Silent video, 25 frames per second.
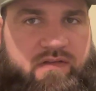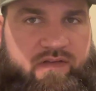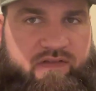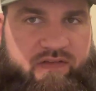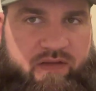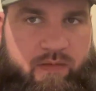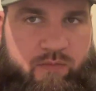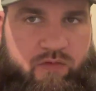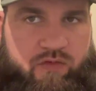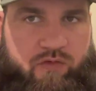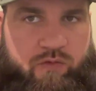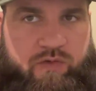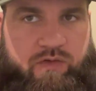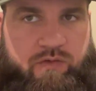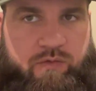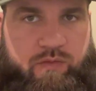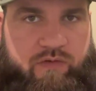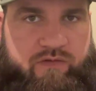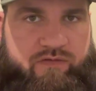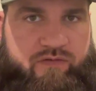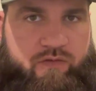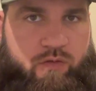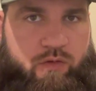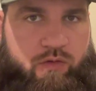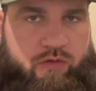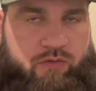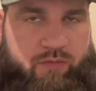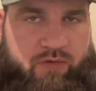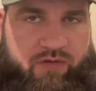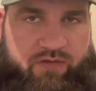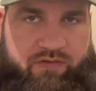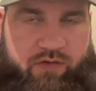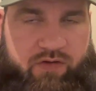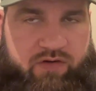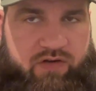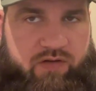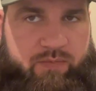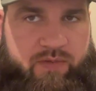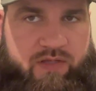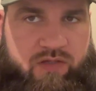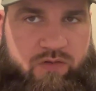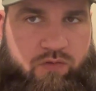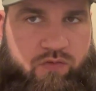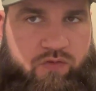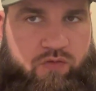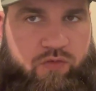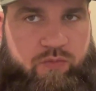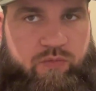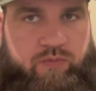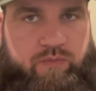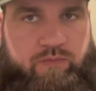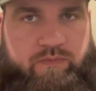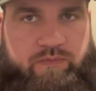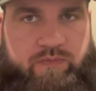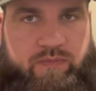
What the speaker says: December 2024 is when I started to make YouTube